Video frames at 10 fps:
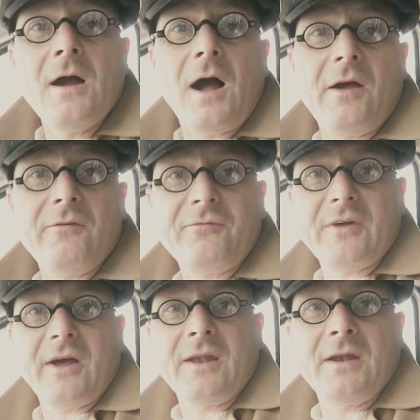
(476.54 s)
I've
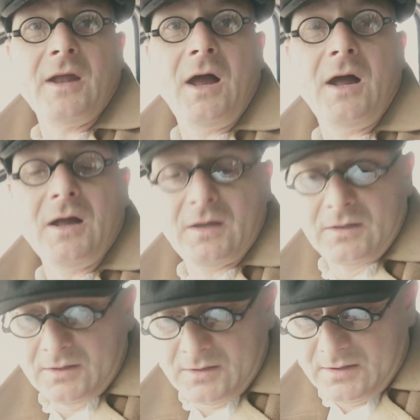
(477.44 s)
done
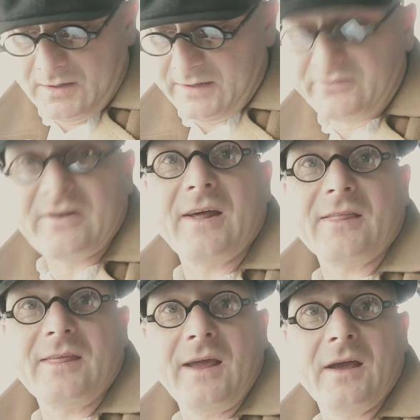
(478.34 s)
next to
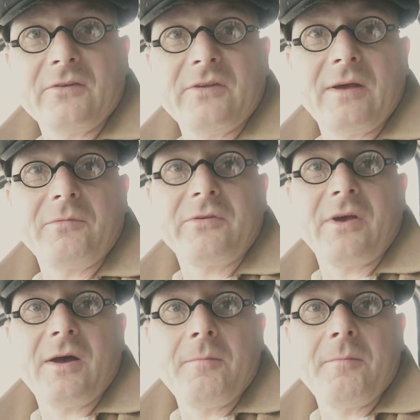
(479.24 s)
nothing except